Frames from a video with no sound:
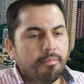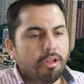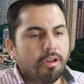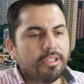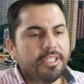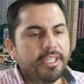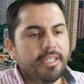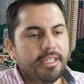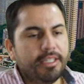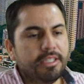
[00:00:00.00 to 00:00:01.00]

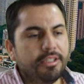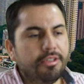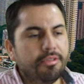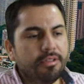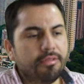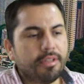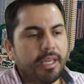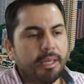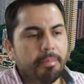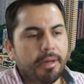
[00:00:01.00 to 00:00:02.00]
Blockchain is used to
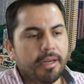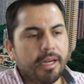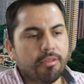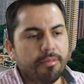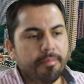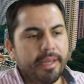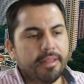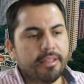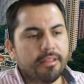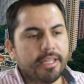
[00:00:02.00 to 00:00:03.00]
keep an
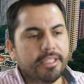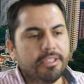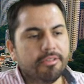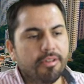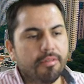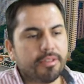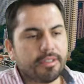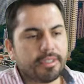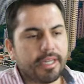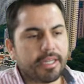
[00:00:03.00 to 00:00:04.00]
automated ledger of
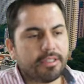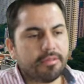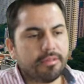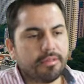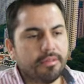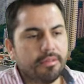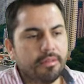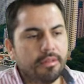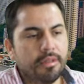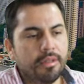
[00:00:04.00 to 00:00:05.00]
transactions.
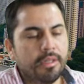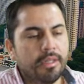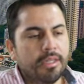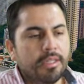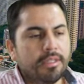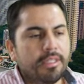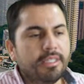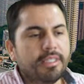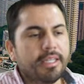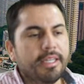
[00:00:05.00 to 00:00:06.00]
This
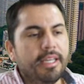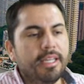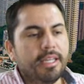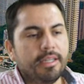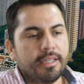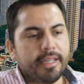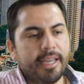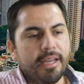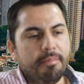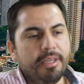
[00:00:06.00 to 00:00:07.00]
technique
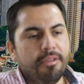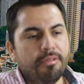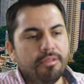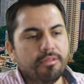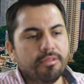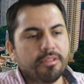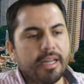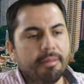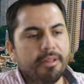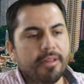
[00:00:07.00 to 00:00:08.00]
can be used to
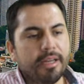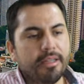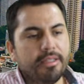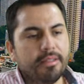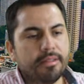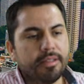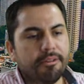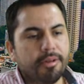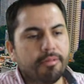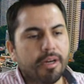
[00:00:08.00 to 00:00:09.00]
stabilize the
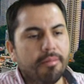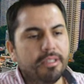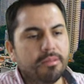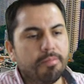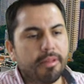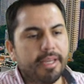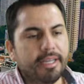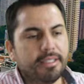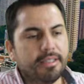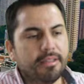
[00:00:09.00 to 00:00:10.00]
requirements
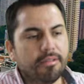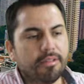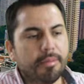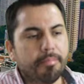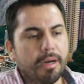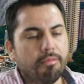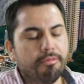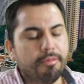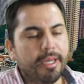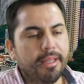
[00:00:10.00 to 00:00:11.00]
placed on the power
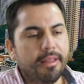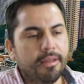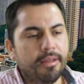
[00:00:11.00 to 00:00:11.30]
grid